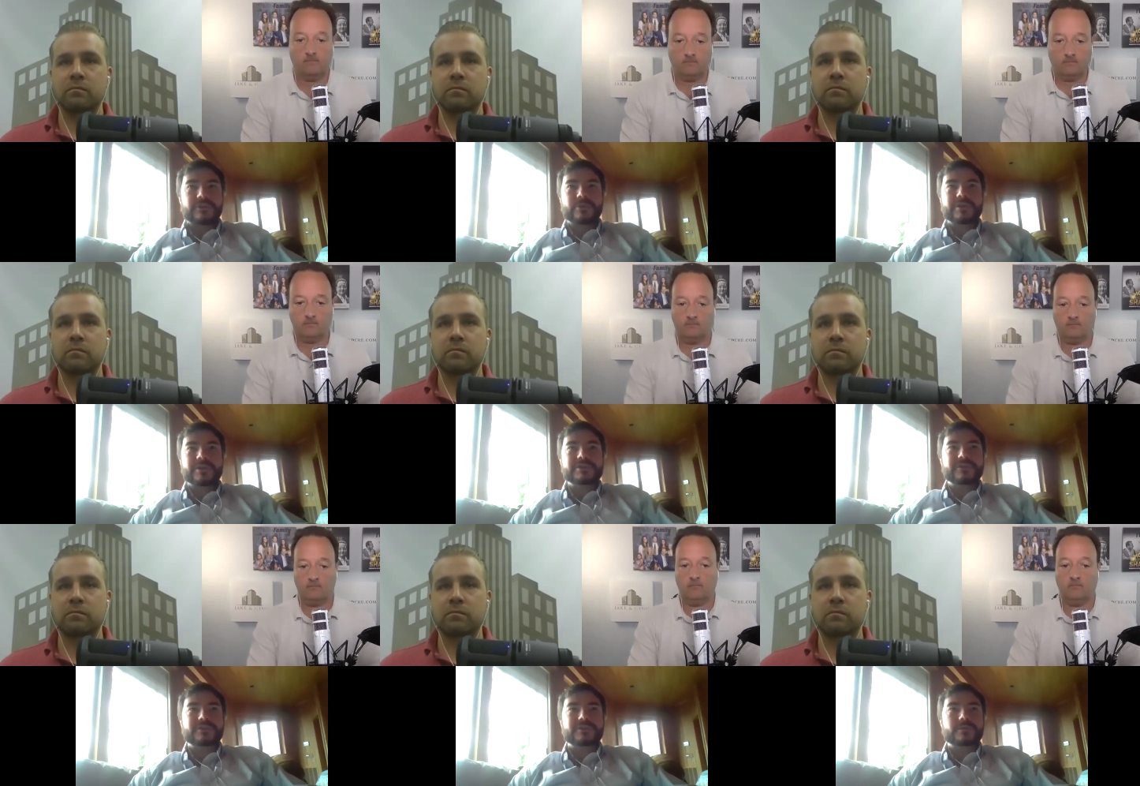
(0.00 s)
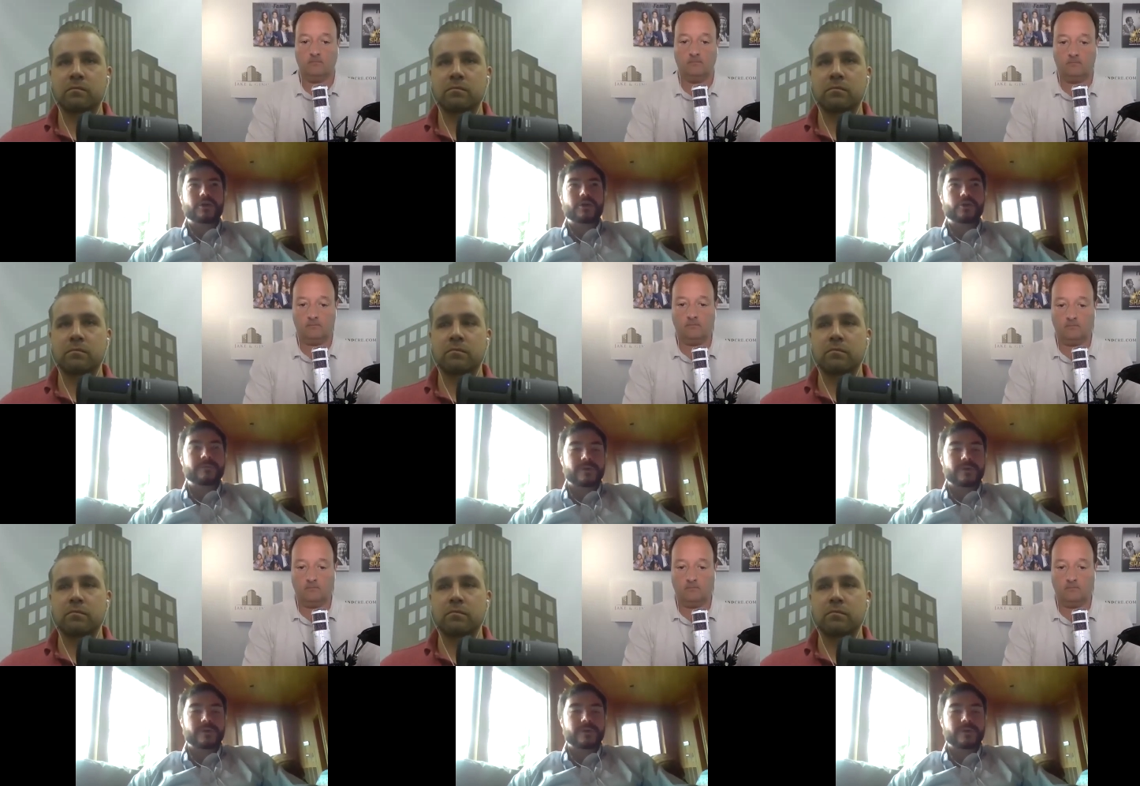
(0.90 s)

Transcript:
Speaker 1: really just code for, it's